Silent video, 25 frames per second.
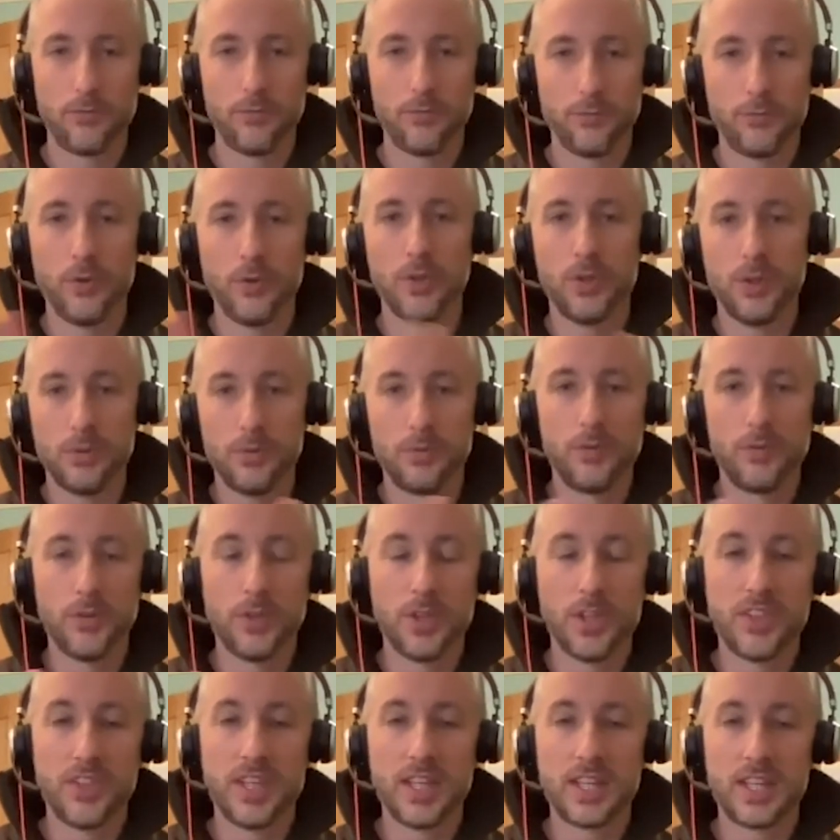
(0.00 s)
for
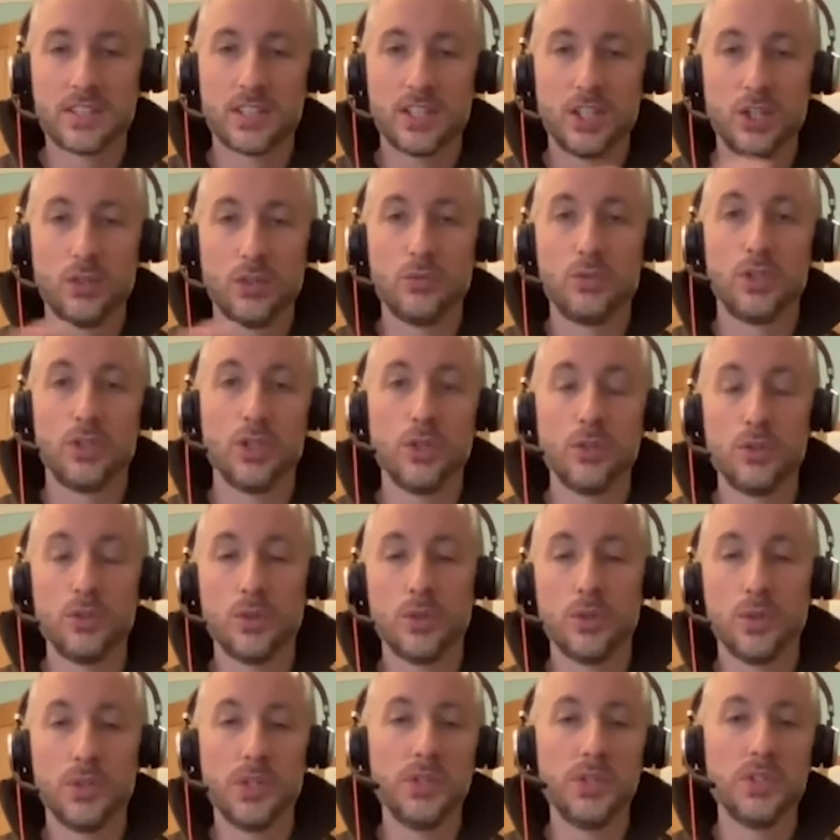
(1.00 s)
the things that you
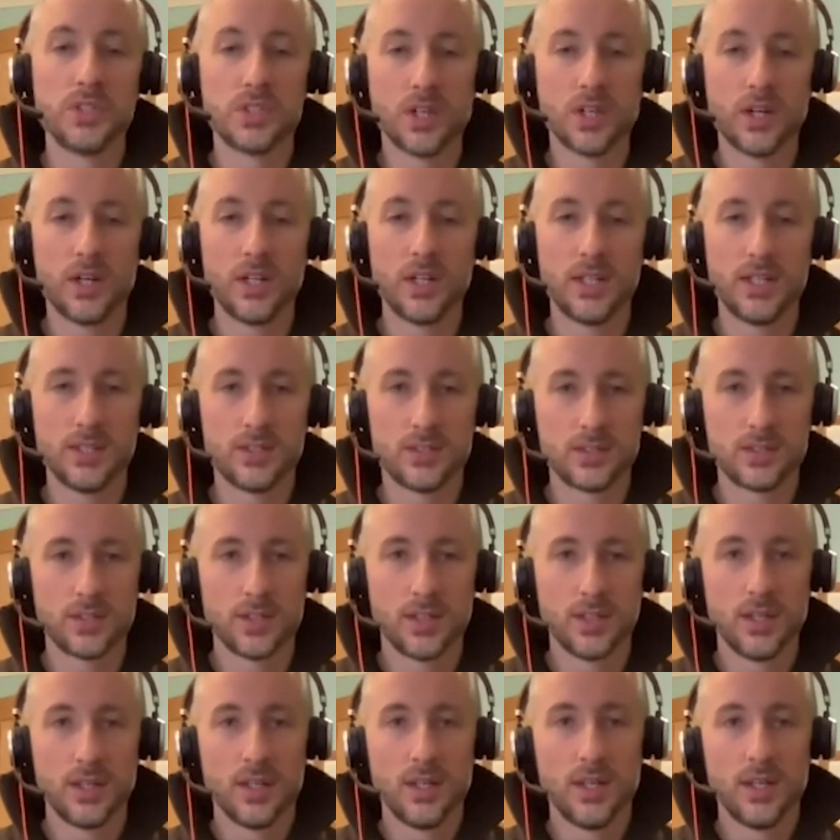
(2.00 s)
do, and you decide it's
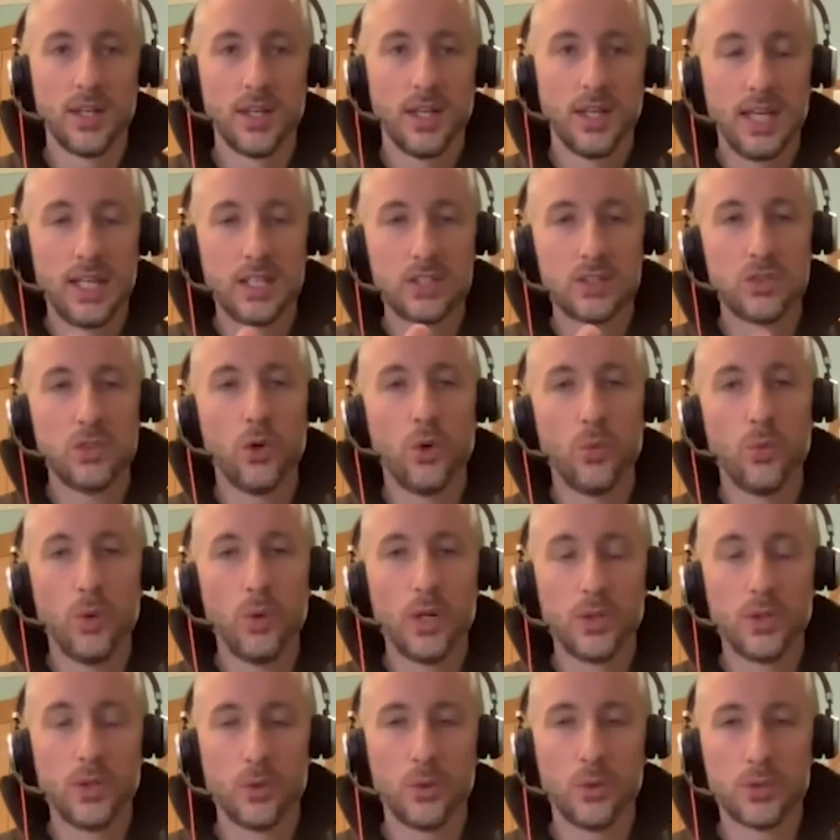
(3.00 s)
not
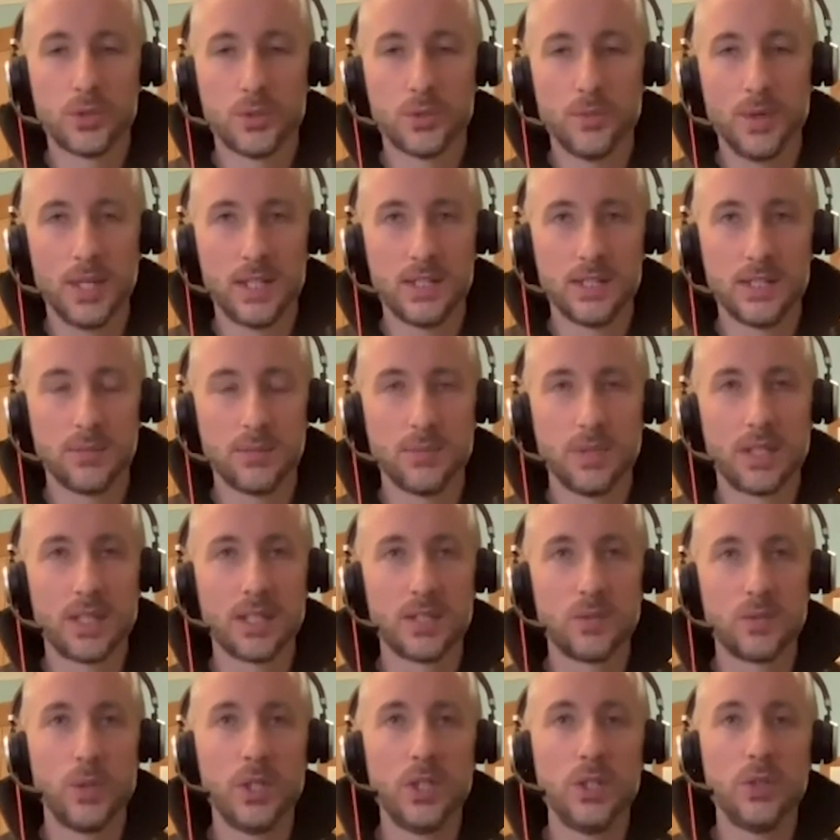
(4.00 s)
worth automating,
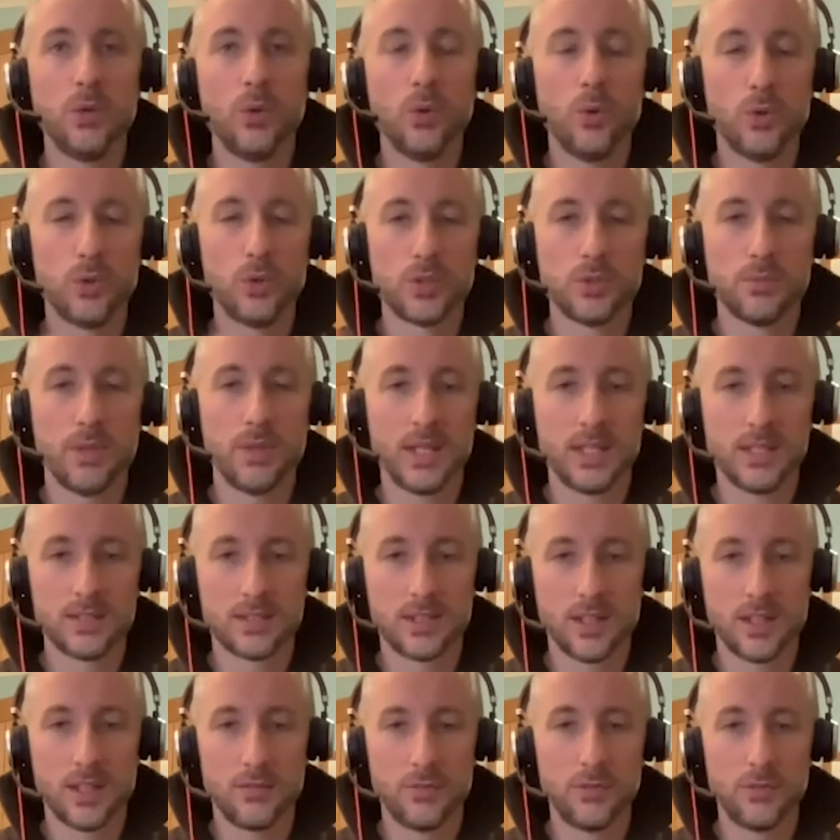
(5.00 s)
because when you automate
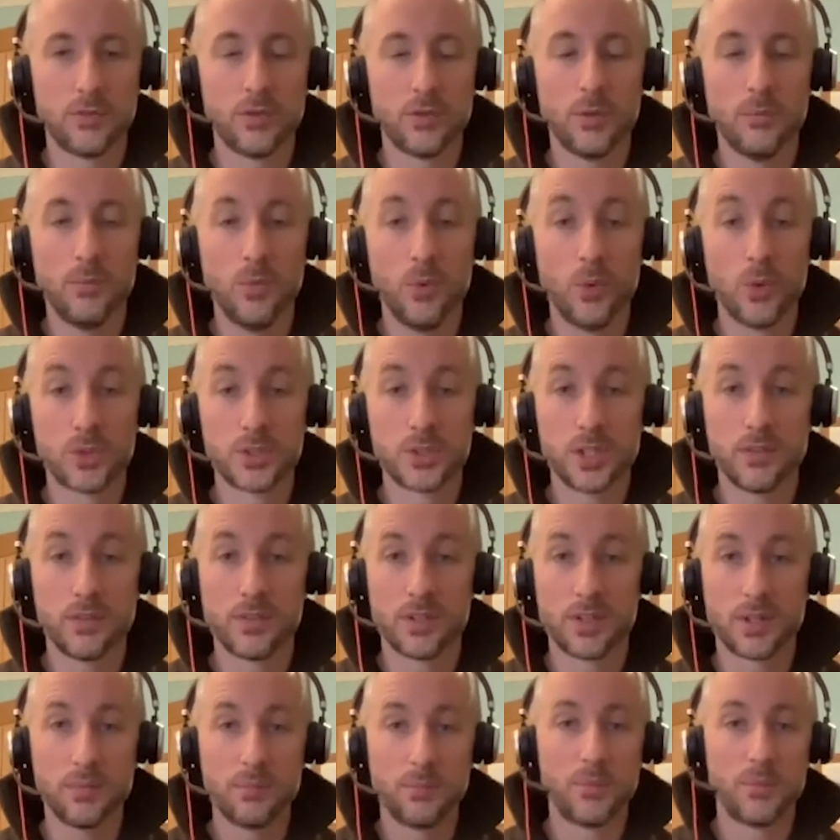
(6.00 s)
stuff, you've got more stuff
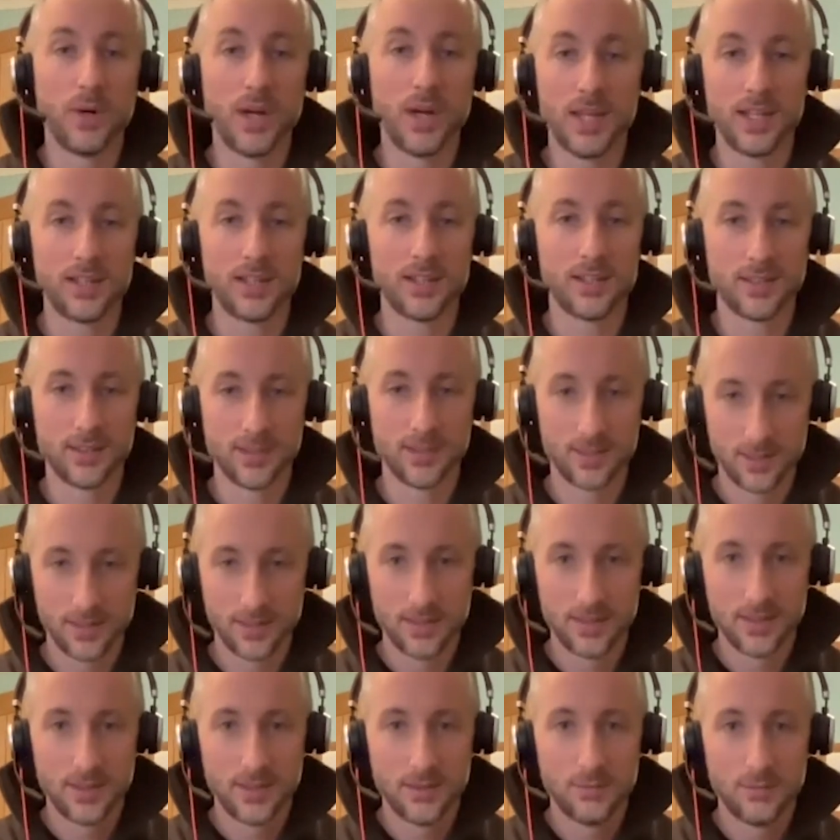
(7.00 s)
that could break,
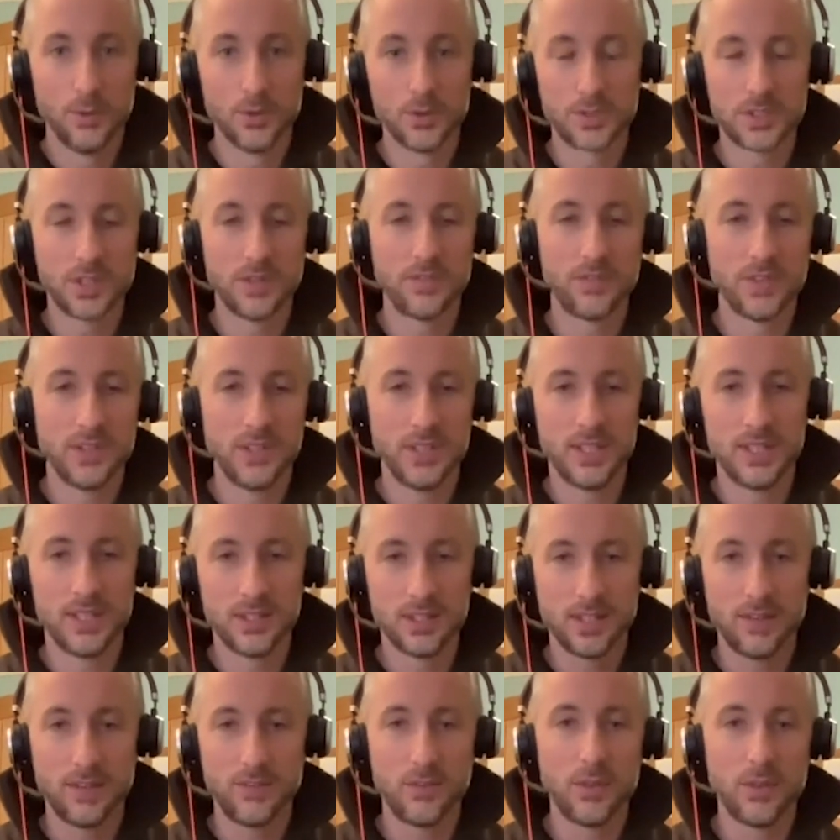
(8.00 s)
more stuff that needs,
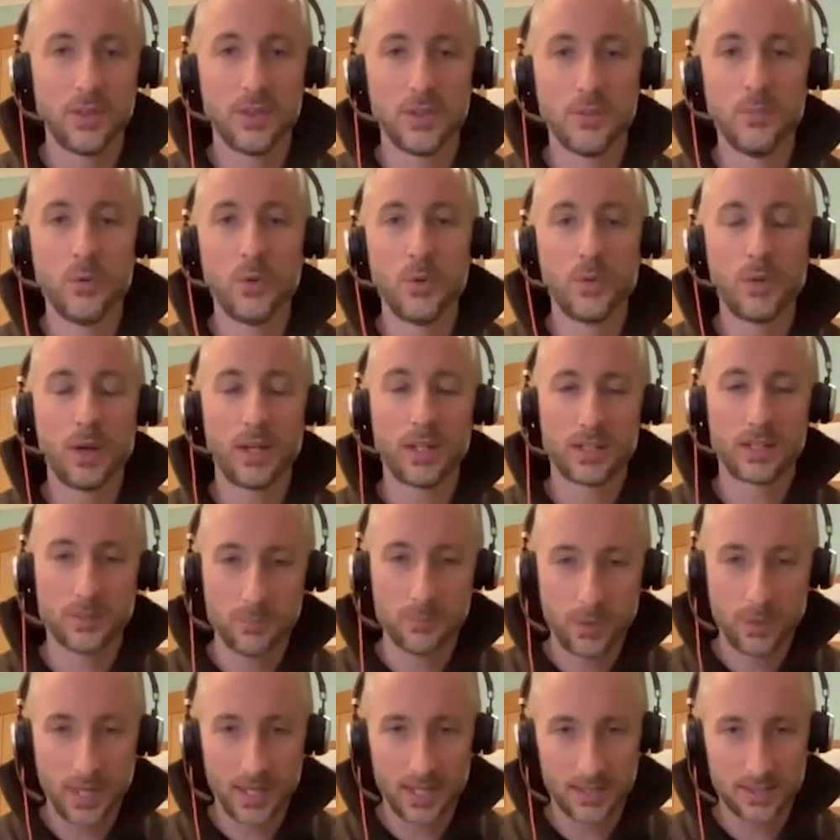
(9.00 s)
the more you add
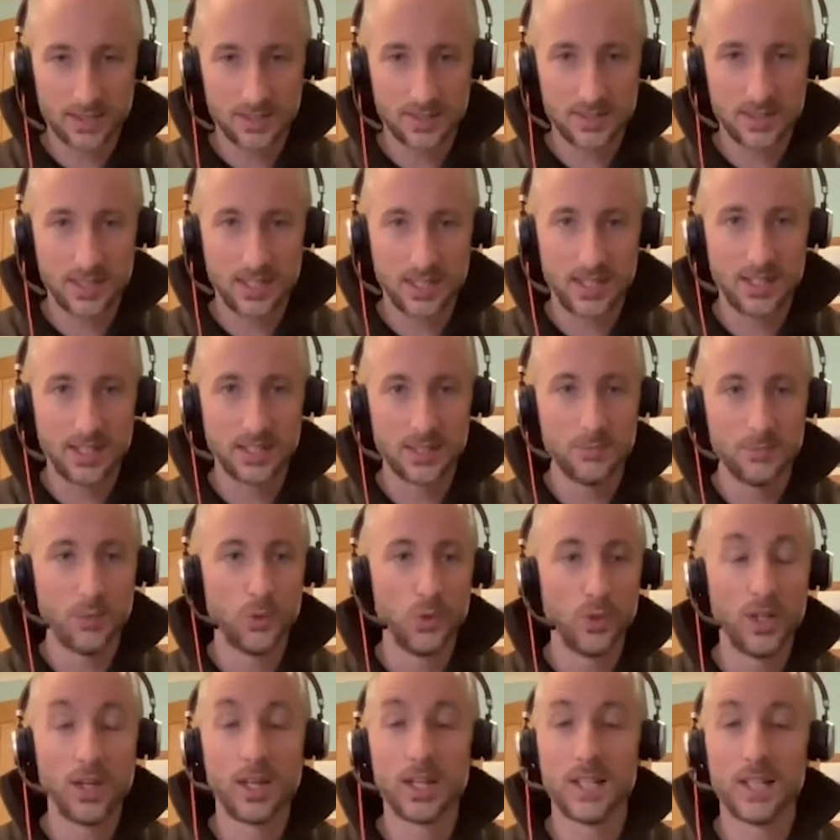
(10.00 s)
complexity, the
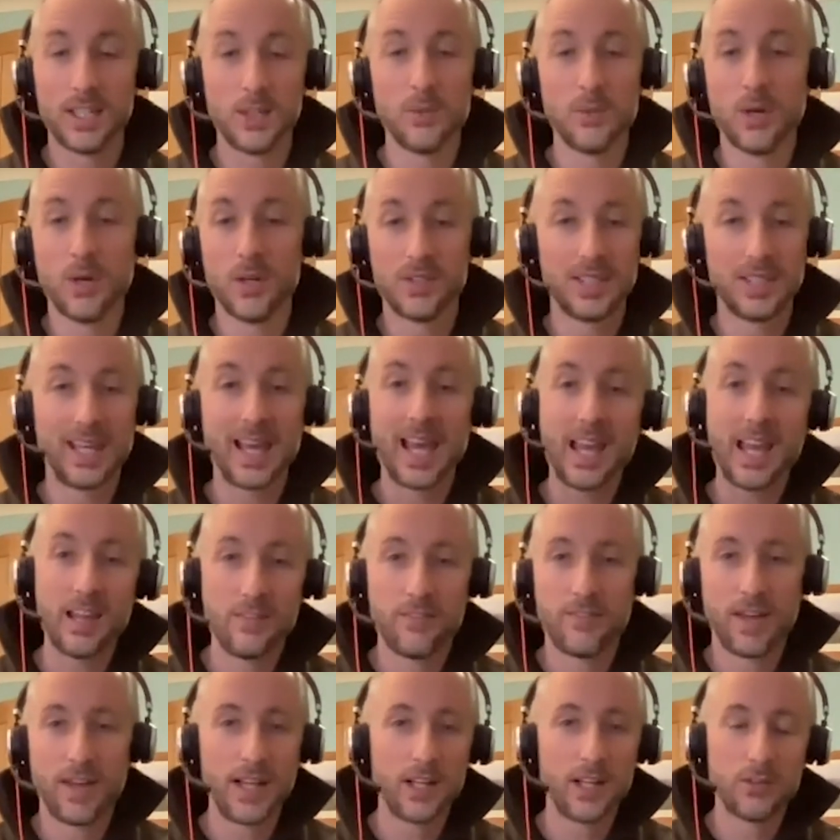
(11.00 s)
more likely you are to get a
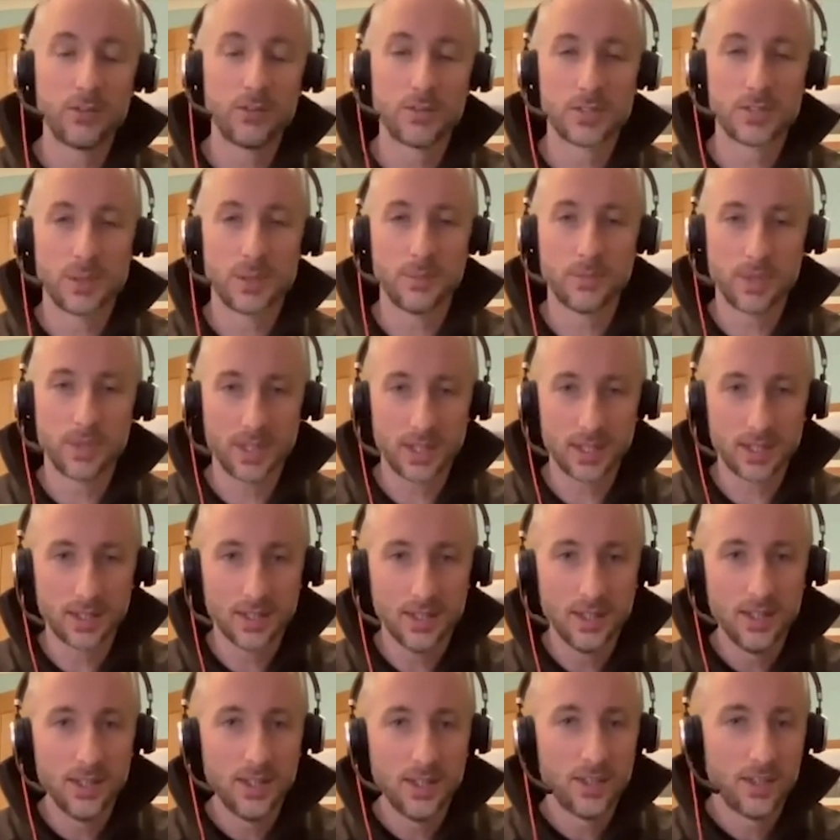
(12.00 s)
failure of something.
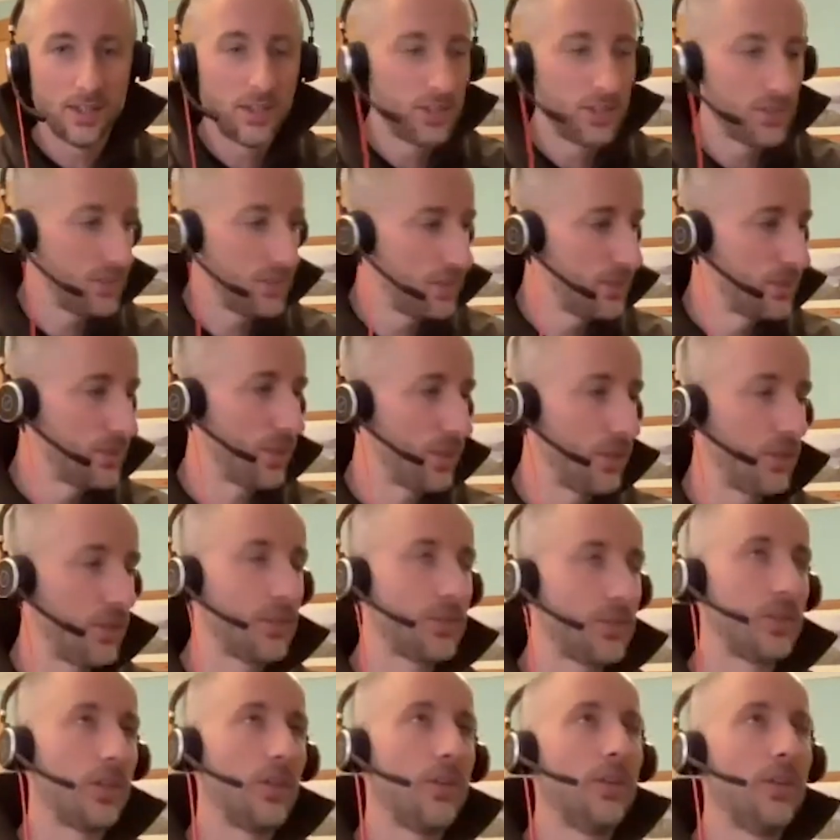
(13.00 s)
So
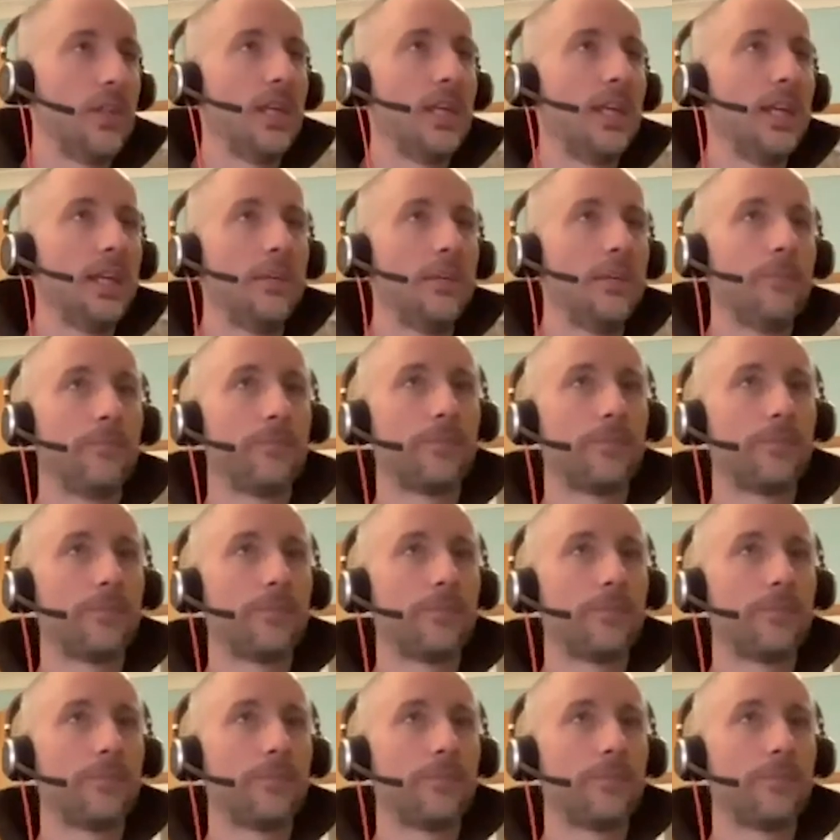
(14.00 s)
the